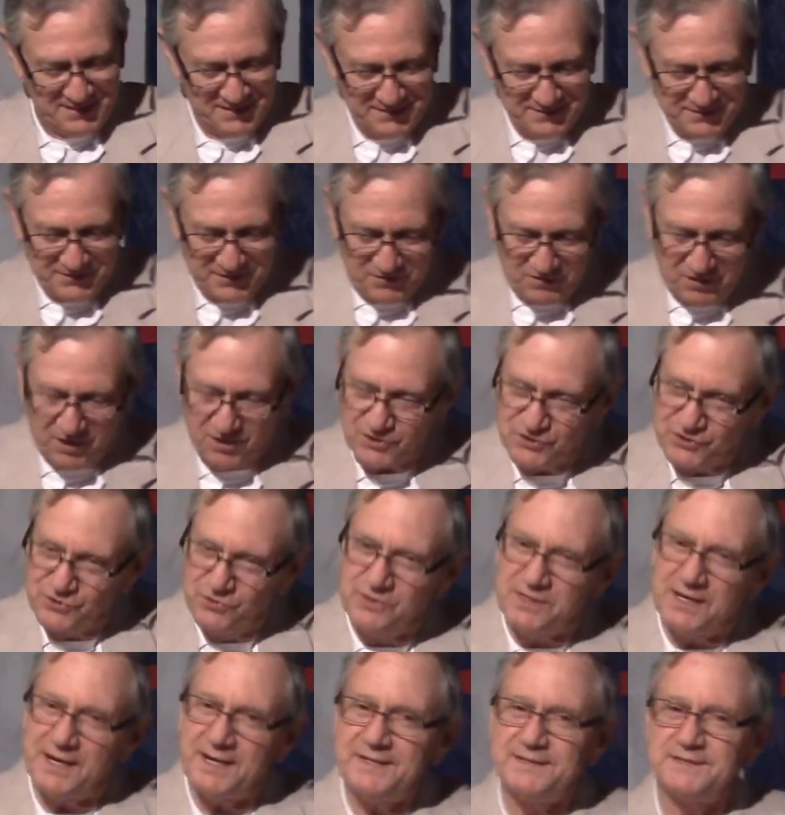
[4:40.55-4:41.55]
There are two
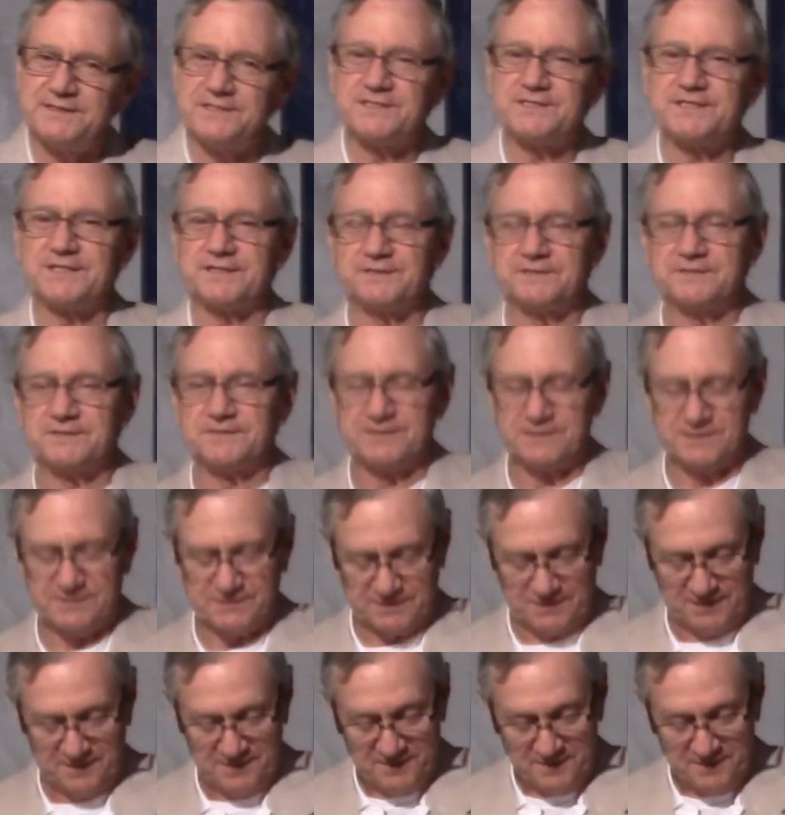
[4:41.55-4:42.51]
kinds of sicknesses